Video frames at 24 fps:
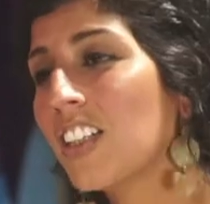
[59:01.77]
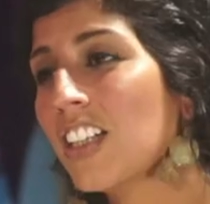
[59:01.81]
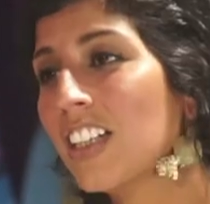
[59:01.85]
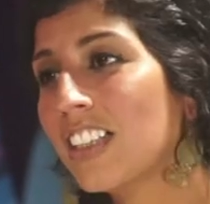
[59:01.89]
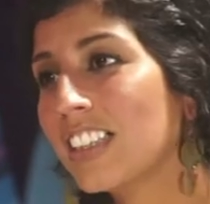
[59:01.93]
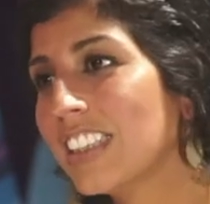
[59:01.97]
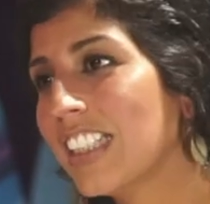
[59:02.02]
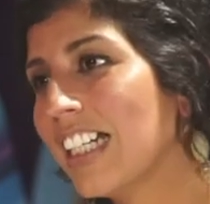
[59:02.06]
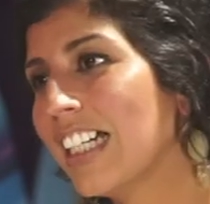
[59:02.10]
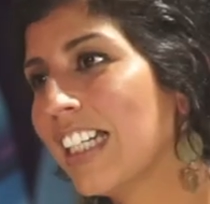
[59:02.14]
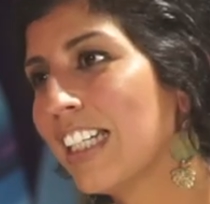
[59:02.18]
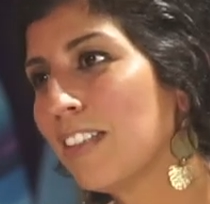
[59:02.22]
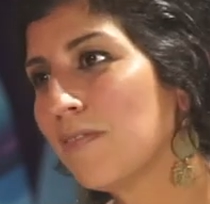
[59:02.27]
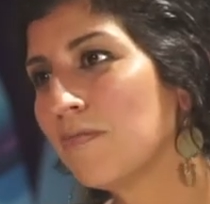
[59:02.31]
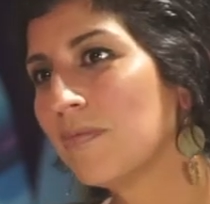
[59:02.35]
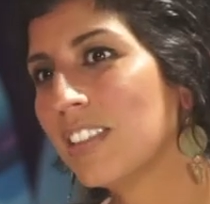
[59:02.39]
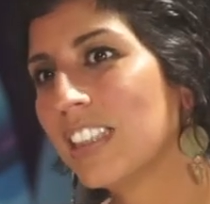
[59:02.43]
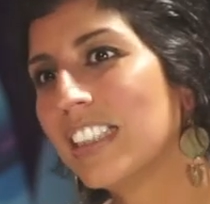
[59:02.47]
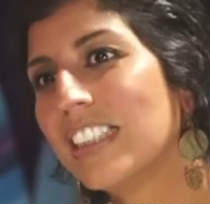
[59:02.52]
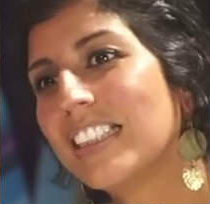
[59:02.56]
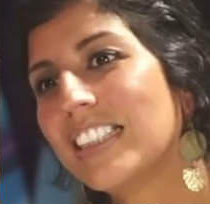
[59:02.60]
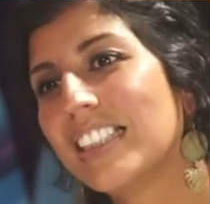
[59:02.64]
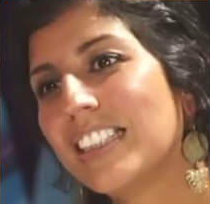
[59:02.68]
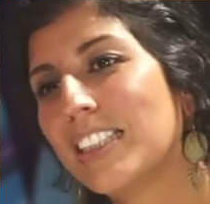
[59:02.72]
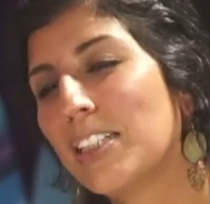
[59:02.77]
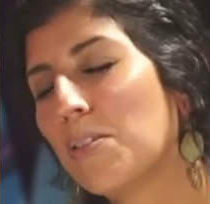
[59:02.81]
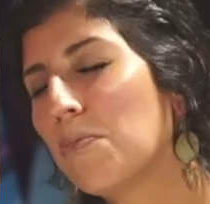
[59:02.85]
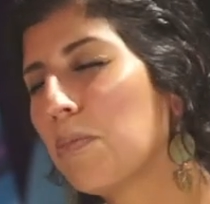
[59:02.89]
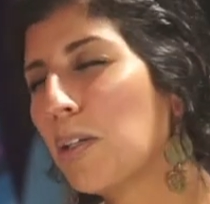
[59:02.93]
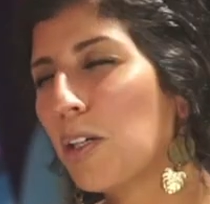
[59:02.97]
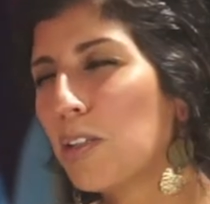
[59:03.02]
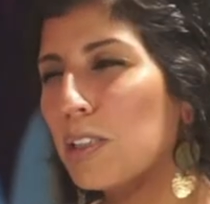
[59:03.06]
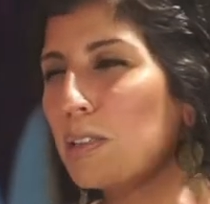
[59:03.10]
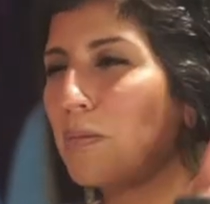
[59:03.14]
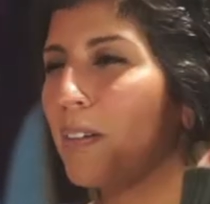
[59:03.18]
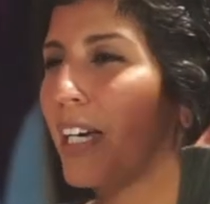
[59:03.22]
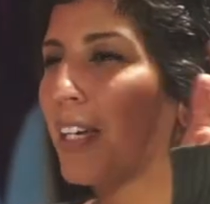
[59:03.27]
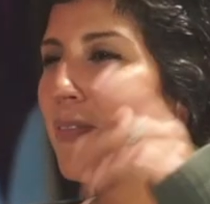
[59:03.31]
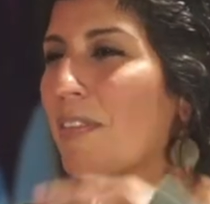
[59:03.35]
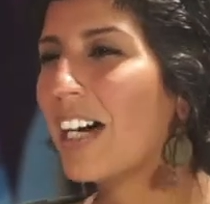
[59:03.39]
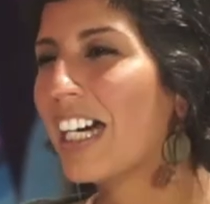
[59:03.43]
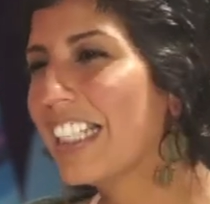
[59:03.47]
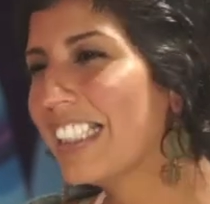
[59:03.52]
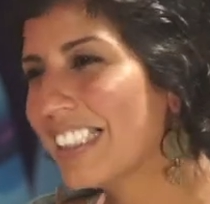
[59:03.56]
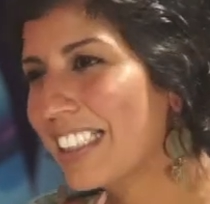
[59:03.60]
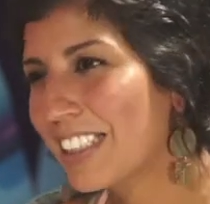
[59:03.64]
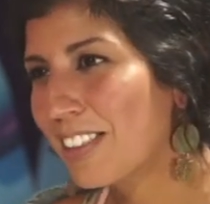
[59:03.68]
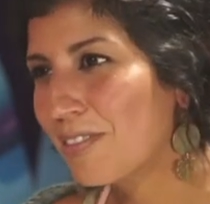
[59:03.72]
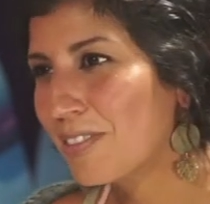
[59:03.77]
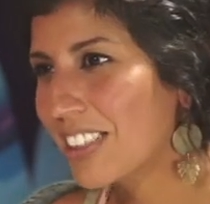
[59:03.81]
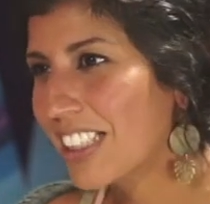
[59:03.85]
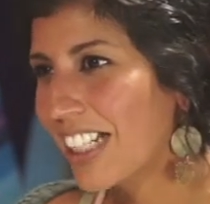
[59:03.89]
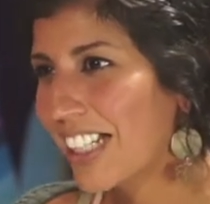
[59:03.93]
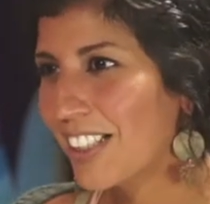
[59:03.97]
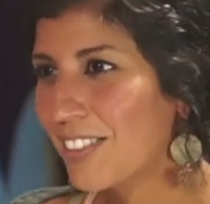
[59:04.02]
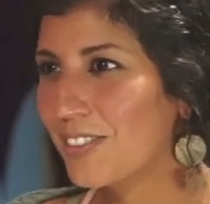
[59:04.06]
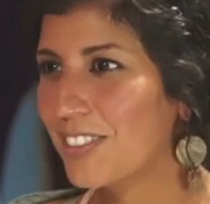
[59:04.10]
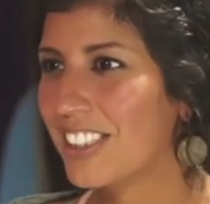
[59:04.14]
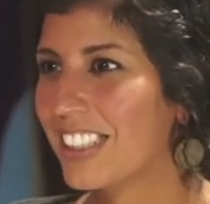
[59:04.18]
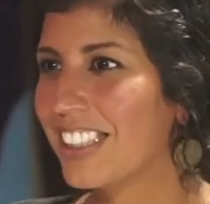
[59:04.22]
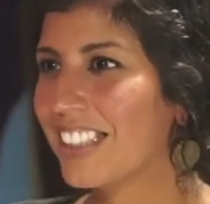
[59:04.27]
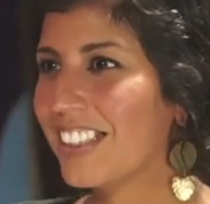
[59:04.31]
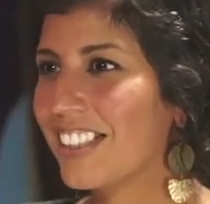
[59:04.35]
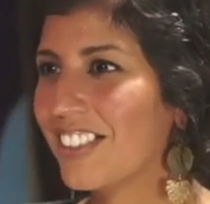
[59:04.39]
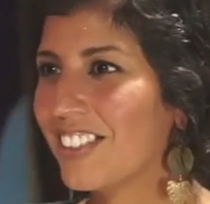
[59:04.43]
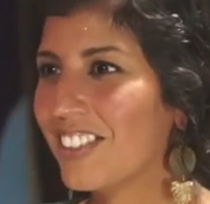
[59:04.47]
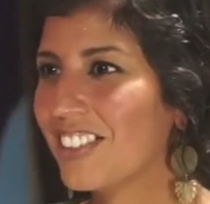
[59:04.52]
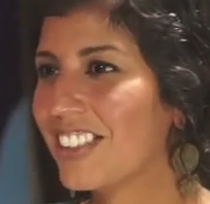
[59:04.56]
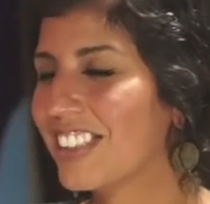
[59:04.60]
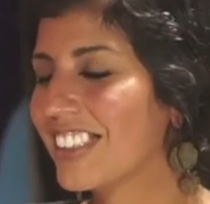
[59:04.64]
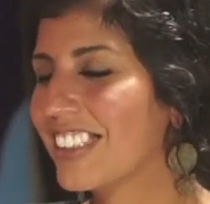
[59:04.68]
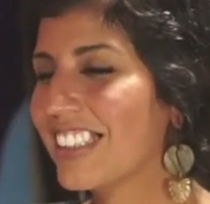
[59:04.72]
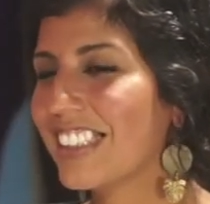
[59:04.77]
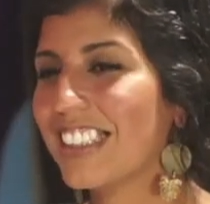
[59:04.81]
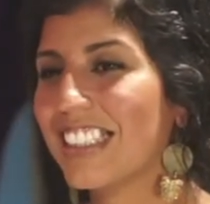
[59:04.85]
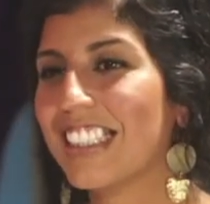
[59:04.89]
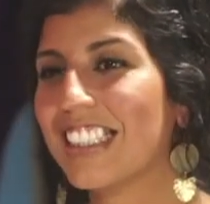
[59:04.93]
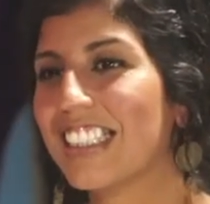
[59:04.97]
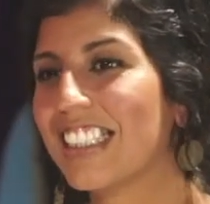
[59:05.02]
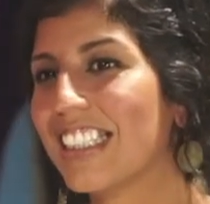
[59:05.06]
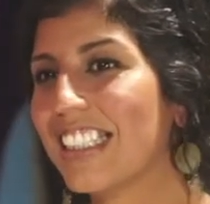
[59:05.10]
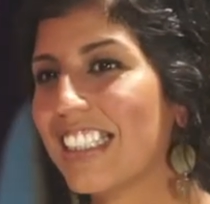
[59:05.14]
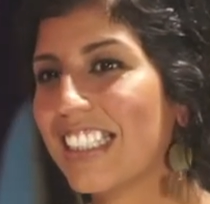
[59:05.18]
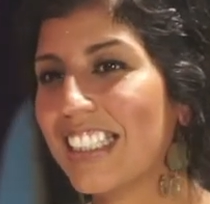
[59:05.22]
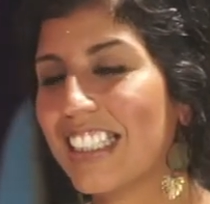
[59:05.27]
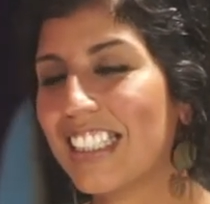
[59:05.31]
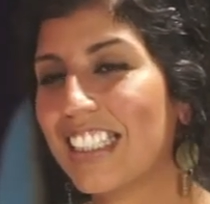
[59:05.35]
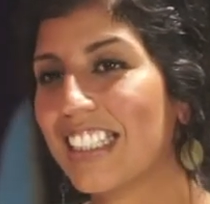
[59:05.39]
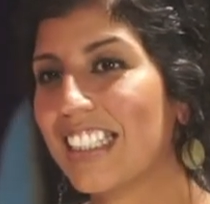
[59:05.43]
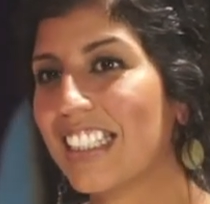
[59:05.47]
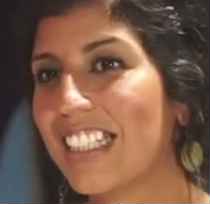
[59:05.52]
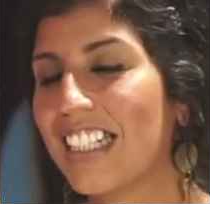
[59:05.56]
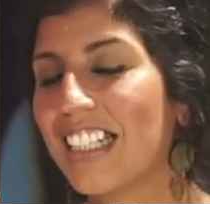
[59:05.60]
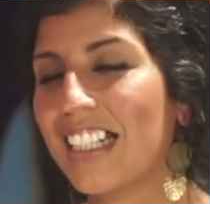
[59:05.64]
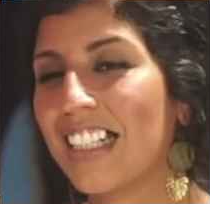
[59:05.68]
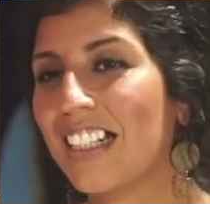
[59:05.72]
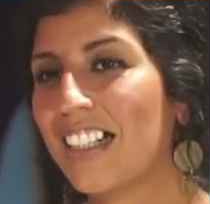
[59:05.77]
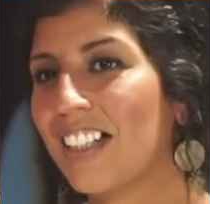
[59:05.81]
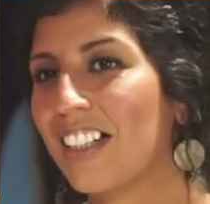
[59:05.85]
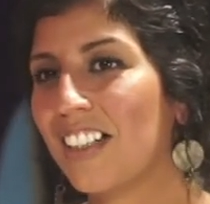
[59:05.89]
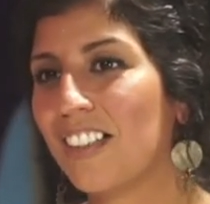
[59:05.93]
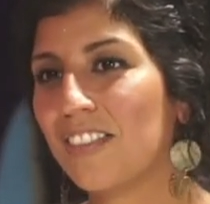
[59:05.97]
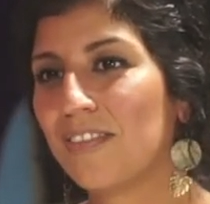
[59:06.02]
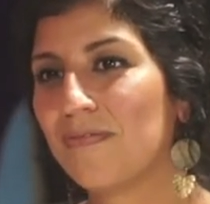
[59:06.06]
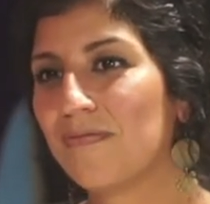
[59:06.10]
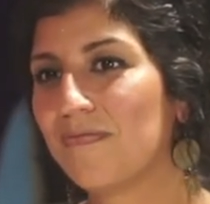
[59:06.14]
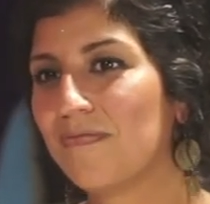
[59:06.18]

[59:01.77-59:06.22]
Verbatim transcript: time. It blows my mind sometimes, you know, just how